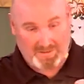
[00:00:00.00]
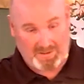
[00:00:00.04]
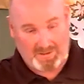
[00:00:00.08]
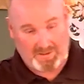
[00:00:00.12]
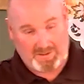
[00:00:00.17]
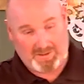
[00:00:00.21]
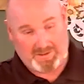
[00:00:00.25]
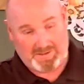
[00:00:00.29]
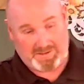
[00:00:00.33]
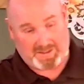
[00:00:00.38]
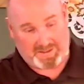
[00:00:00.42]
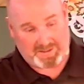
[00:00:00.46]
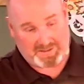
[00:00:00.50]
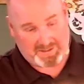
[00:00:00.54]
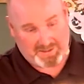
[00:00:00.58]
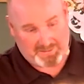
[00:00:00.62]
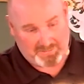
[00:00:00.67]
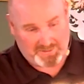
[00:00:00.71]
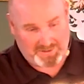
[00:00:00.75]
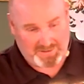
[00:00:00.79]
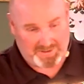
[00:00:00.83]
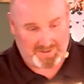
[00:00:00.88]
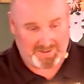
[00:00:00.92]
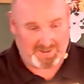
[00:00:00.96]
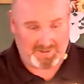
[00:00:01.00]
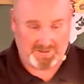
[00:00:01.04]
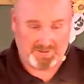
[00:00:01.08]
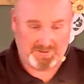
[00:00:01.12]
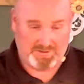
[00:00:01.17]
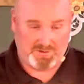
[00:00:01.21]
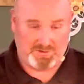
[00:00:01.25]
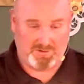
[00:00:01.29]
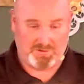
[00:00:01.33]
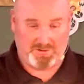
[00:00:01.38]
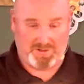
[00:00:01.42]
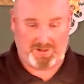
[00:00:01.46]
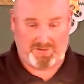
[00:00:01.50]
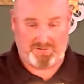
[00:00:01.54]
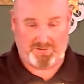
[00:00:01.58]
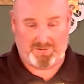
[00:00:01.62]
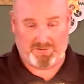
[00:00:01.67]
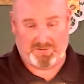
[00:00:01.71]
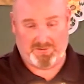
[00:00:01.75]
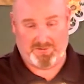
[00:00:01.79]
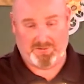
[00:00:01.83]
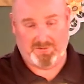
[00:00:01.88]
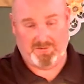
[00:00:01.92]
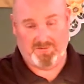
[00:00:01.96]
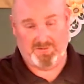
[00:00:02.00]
2 Timothy 2:11 through